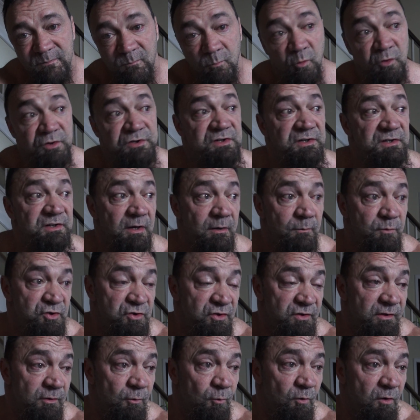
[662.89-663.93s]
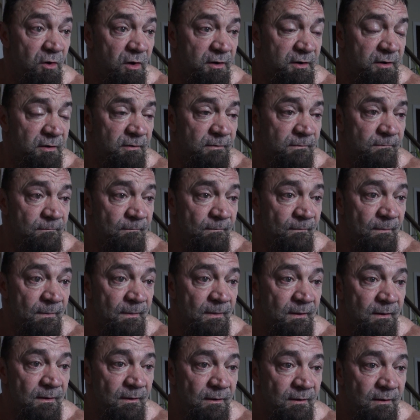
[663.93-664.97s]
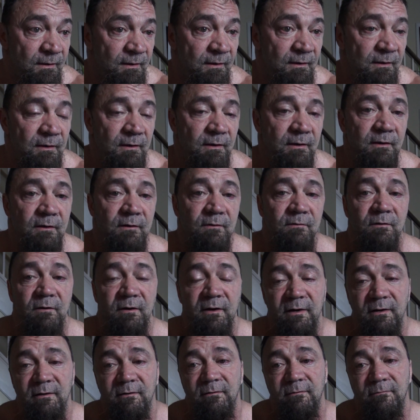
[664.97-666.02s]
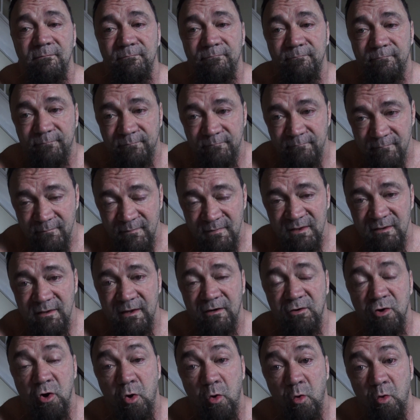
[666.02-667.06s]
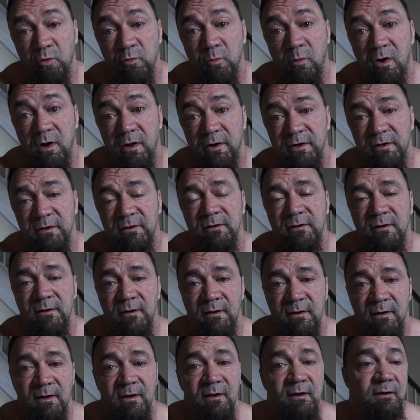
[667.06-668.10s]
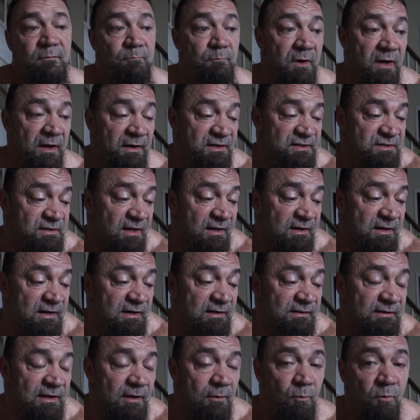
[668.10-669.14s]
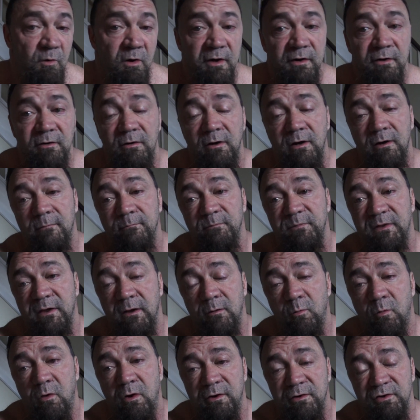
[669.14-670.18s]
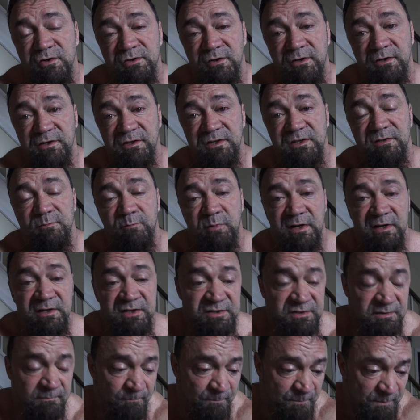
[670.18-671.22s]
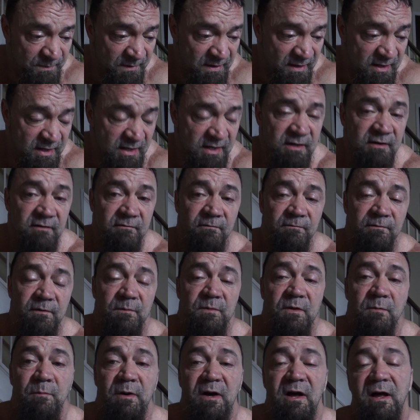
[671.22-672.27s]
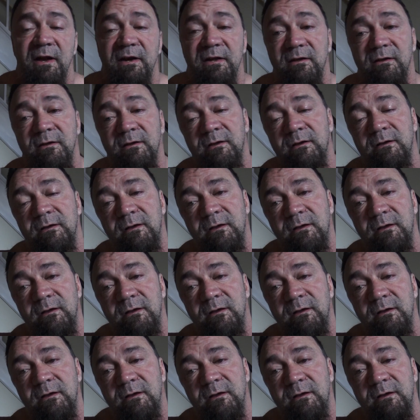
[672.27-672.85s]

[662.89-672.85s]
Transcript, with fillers: What's the temperature of that water? Right? That cold water, body's got to heat that water up. That water's going to displace heat from the body.